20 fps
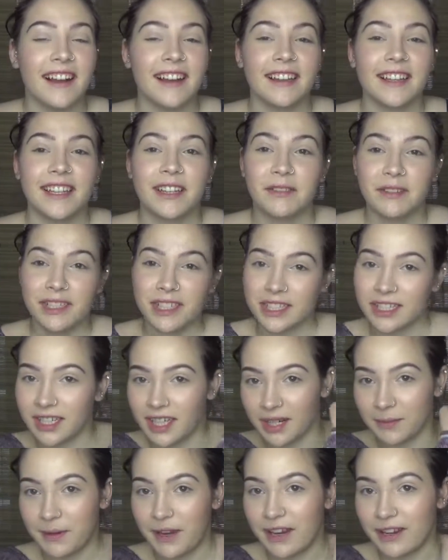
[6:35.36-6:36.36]
Can we just
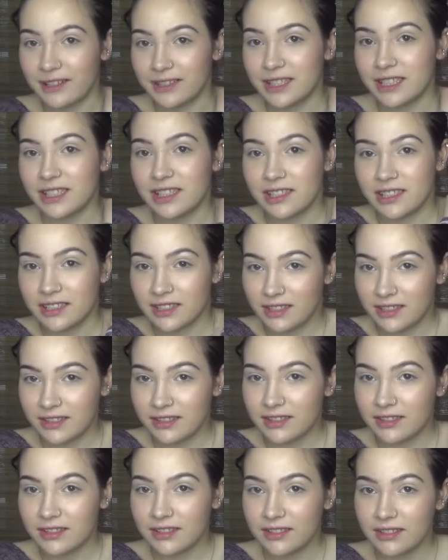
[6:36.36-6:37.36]
talk about how it's
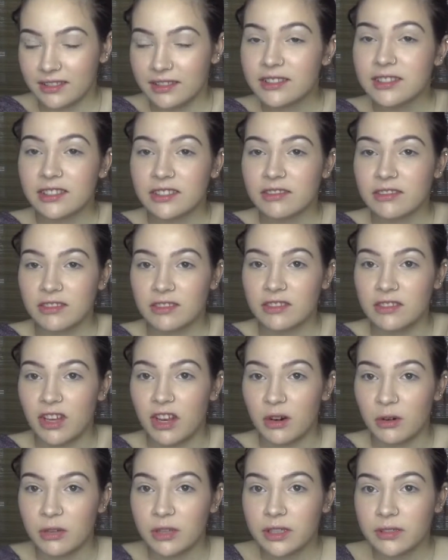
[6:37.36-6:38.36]

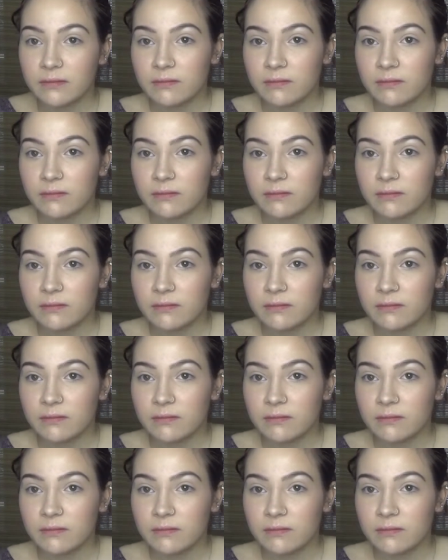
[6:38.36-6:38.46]
snowed?